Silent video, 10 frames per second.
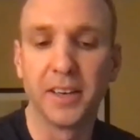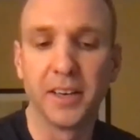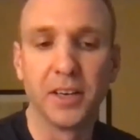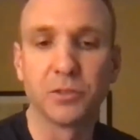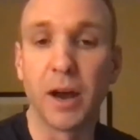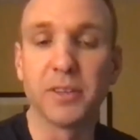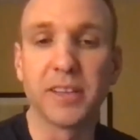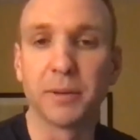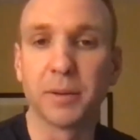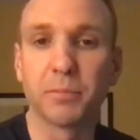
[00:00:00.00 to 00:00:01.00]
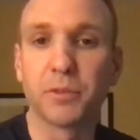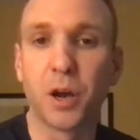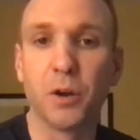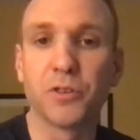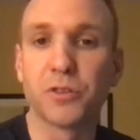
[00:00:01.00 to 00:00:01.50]
so I was able to
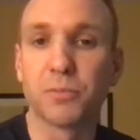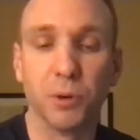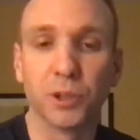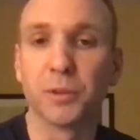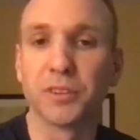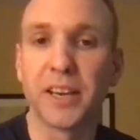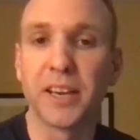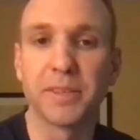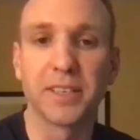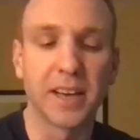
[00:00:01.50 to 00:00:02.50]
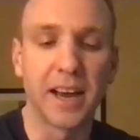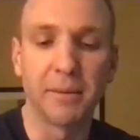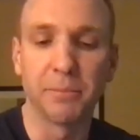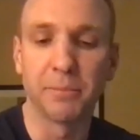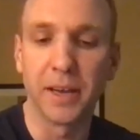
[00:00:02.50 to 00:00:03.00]
coach multiple teams at a
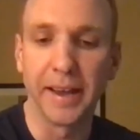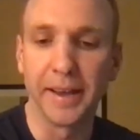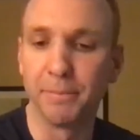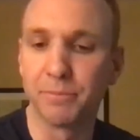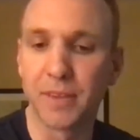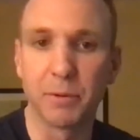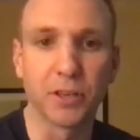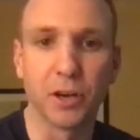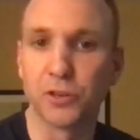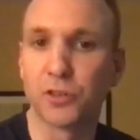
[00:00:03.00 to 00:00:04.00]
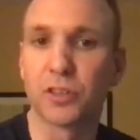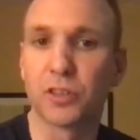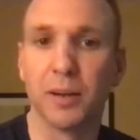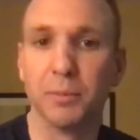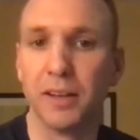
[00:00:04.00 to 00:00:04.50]
time. Um, I would coach
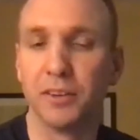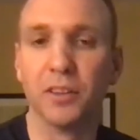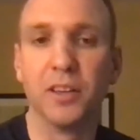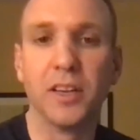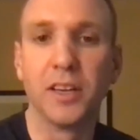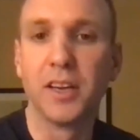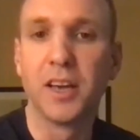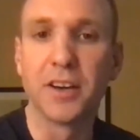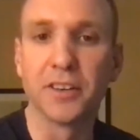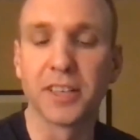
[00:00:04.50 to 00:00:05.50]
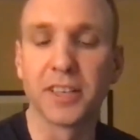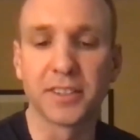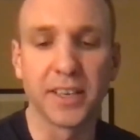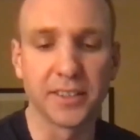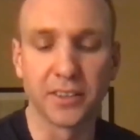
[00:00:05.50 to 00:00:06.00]
club level, under
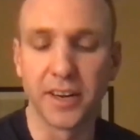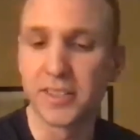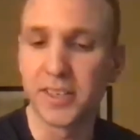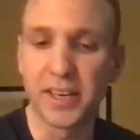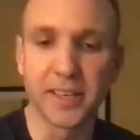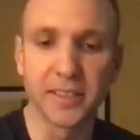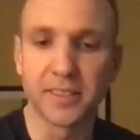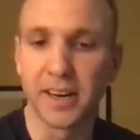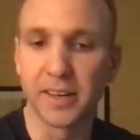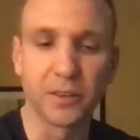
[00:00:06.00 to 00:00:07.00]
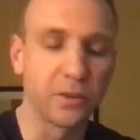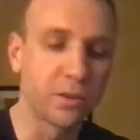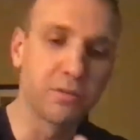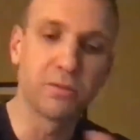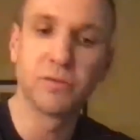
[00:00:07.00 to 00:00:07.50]
16s, under 18s. And I'd
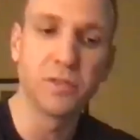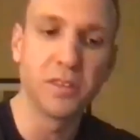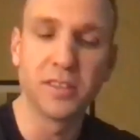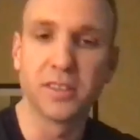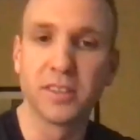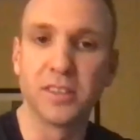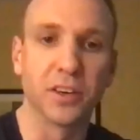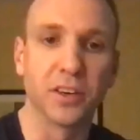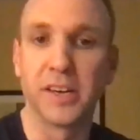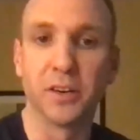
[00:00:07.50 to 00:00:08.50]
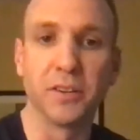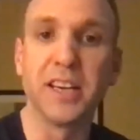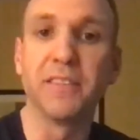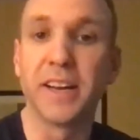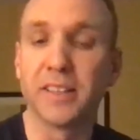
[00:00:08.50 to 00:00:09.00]
during you know in the
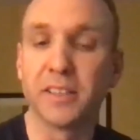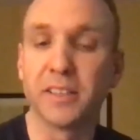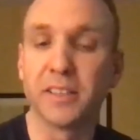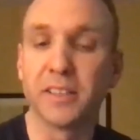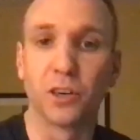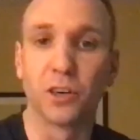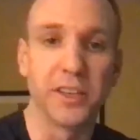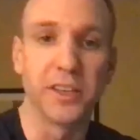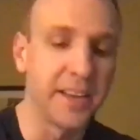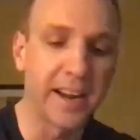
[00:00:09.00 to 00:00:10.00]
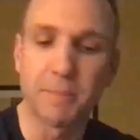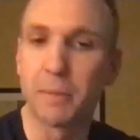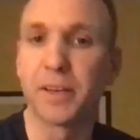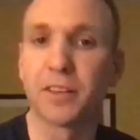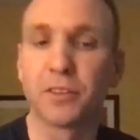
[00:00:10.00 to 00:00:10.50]
evenings, earlier in the day, I
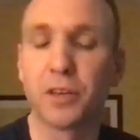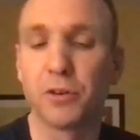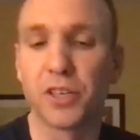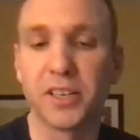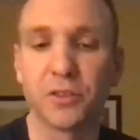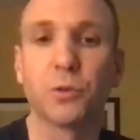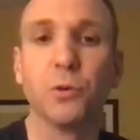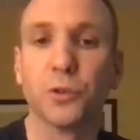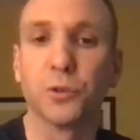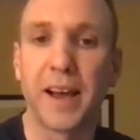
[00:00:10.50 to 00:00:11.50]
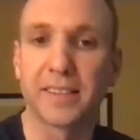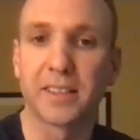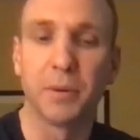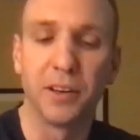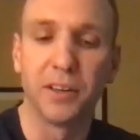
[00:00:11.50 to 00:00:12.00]
might be coaching schools
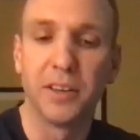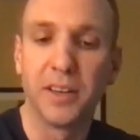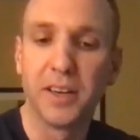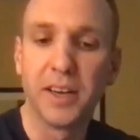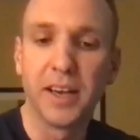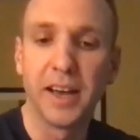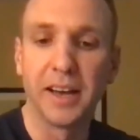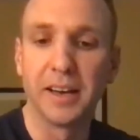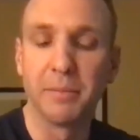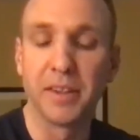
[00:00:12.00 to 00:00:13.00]
basketball, um, and then I